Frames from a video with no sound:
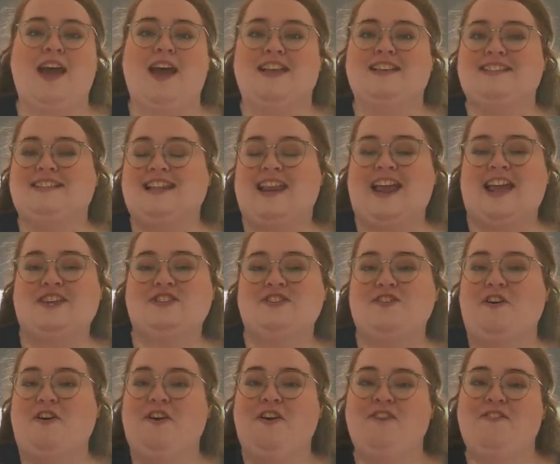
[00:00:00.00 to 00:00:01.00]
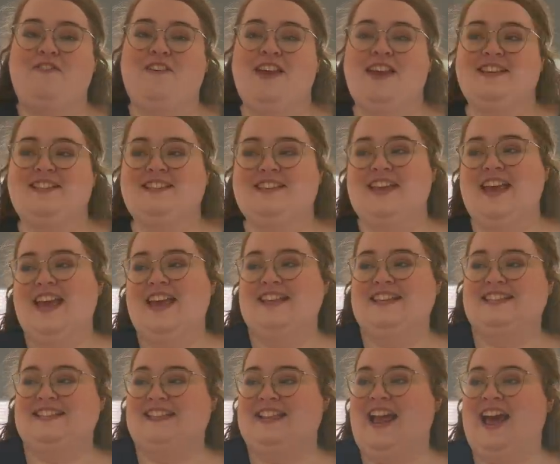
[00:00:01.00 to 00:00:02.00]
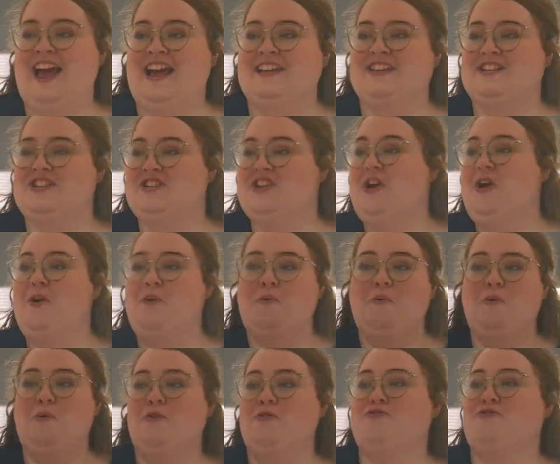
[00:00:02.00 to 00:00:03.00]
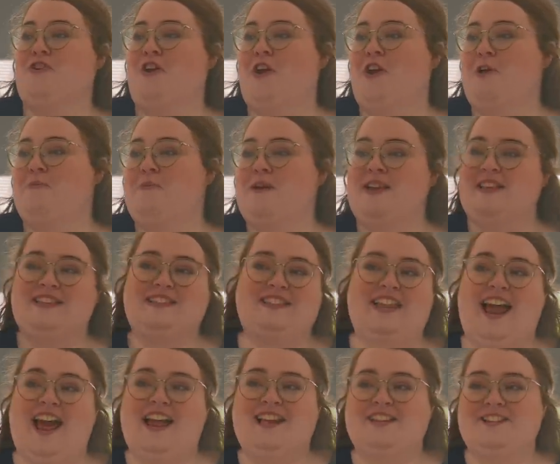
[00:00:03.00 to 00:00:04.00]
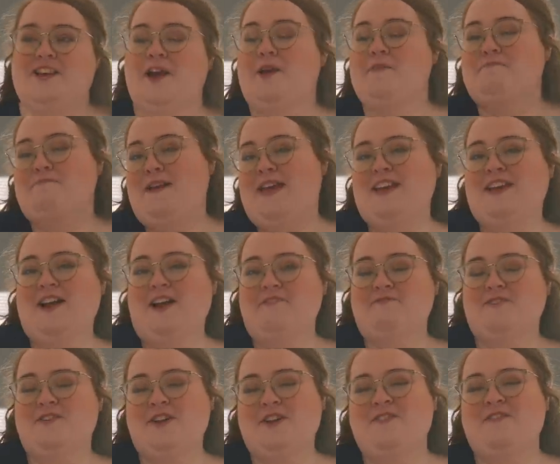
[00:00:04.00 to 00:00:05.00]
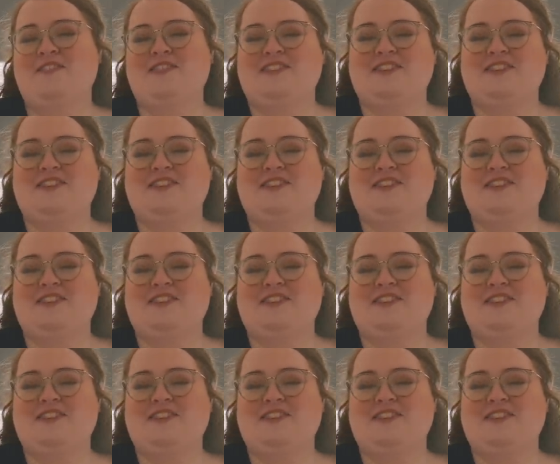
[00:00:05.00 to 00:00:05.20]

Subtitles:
slash office slash wardrobe slash makeup room.